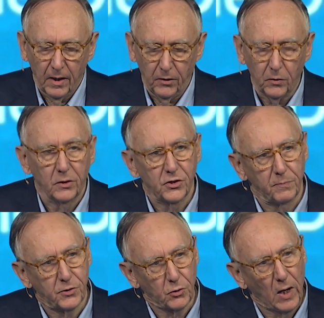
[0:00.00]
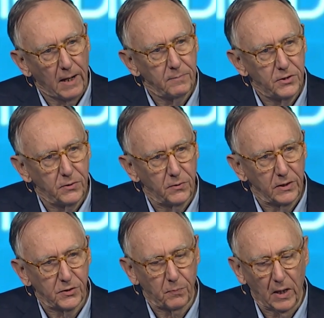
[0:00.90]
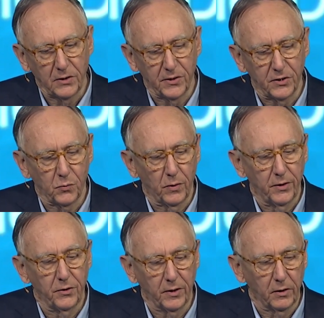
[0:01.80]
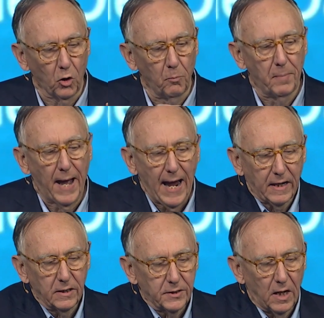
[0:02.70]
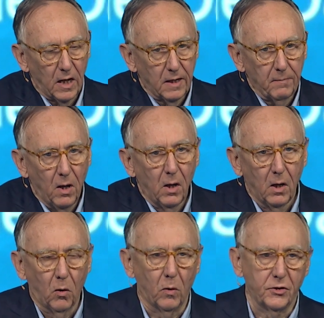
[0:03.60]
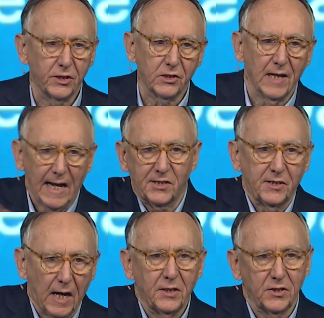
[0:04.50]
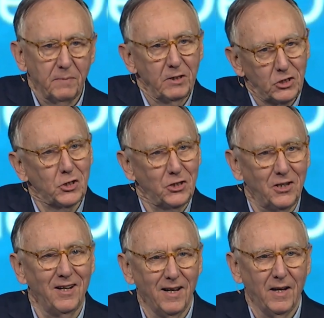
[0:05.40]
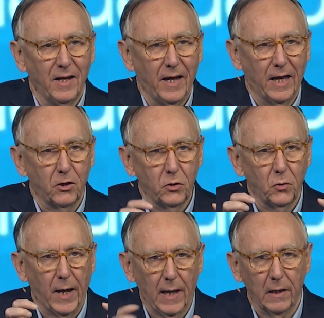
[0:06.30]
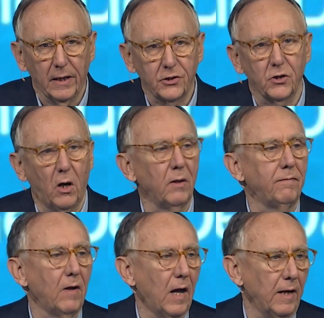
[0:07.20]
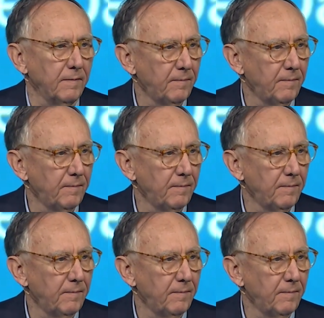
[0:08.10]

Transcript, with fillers: And you can subscribe to this process where you can go back in time or just last night's image and do analytics on the fly.